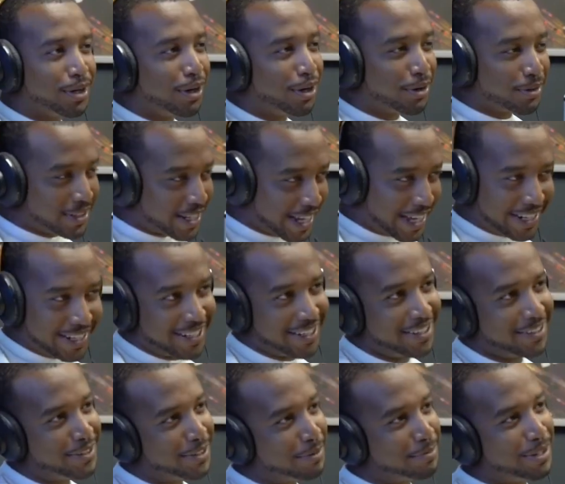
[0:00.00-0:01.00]
an old daddy.
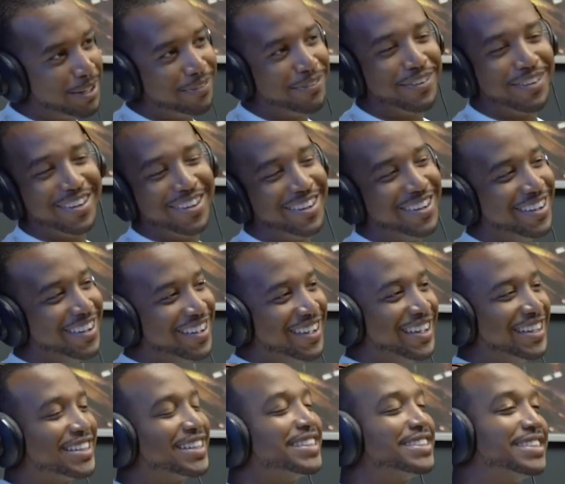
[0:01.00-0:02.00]

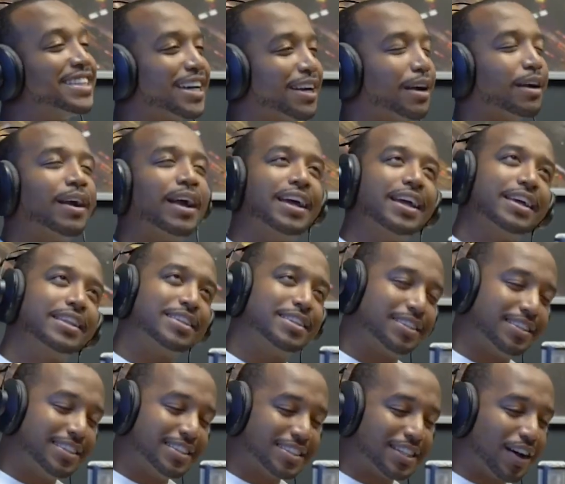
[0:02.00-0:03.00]
Because like, all right,
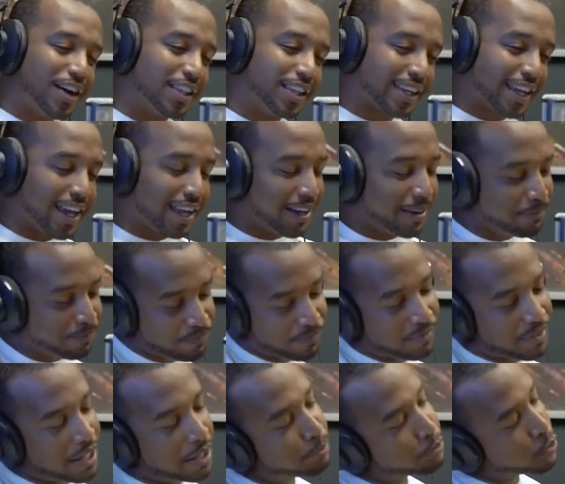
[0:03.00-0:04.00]
this is how I look at it.
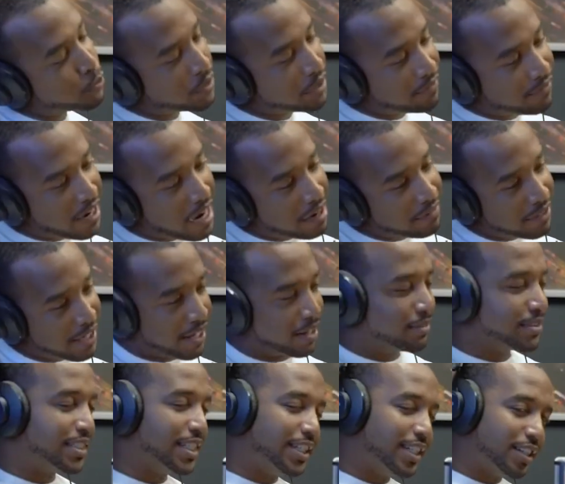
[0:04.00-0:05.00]
I'm 25
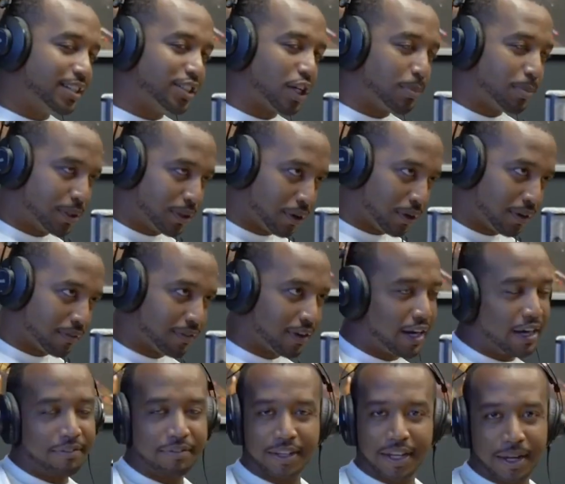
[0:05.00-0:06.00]
now. 10 years, I'll be 35.
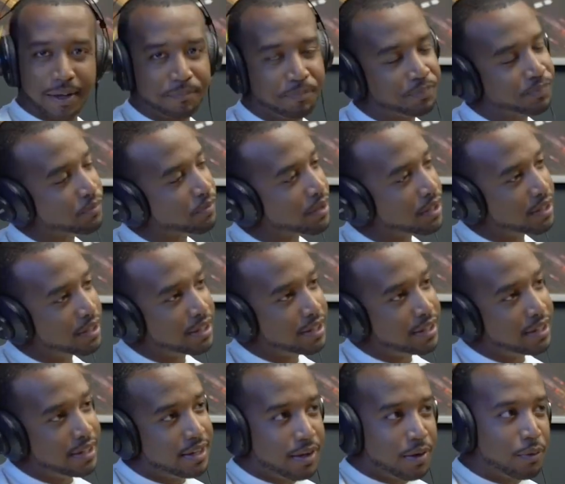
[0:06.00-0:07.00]
Uh-huh. Okay.
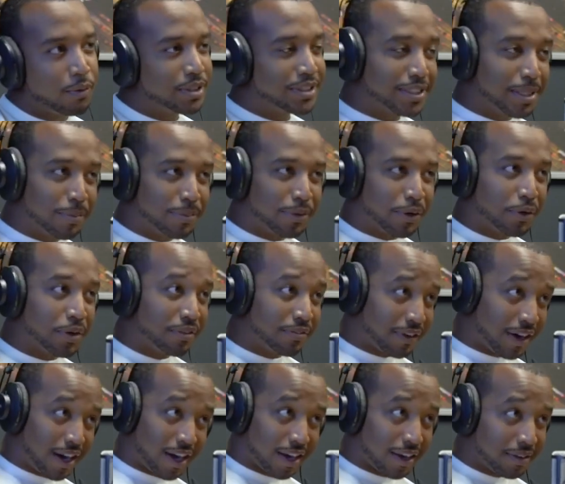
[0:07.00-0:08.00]
Once I'm
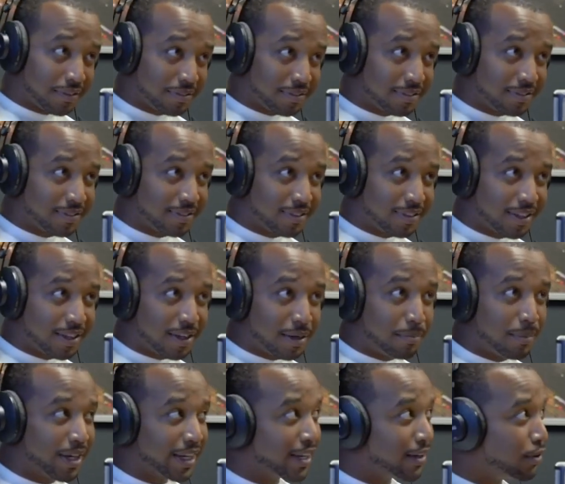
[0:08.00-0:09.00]
35,
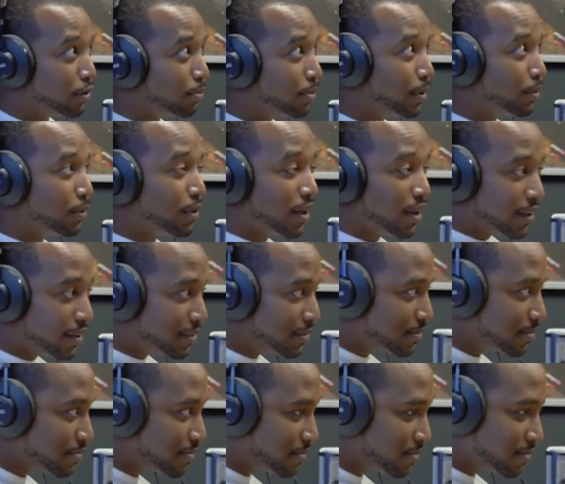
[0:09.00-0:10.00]
my kid will be what?
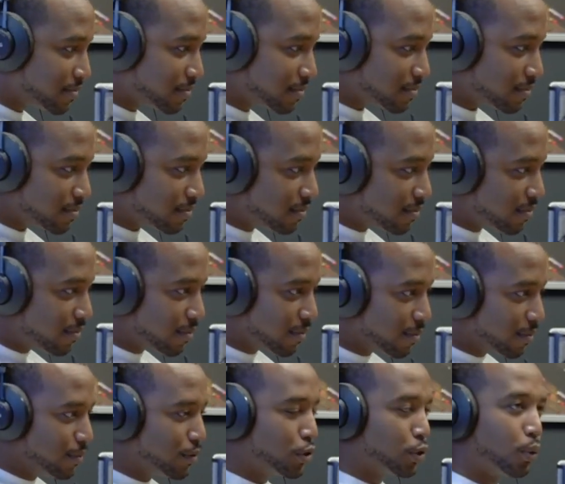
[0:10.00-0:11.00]

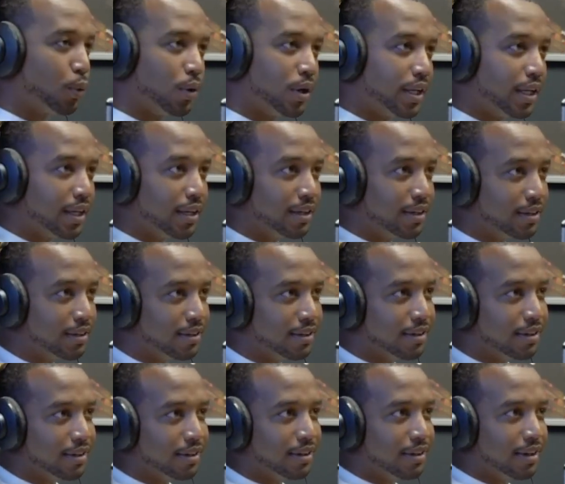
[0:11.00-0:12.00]
20,
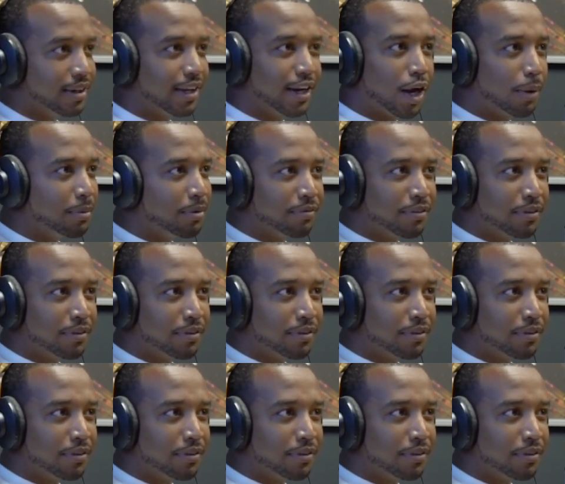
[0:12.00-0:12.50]
and I'll be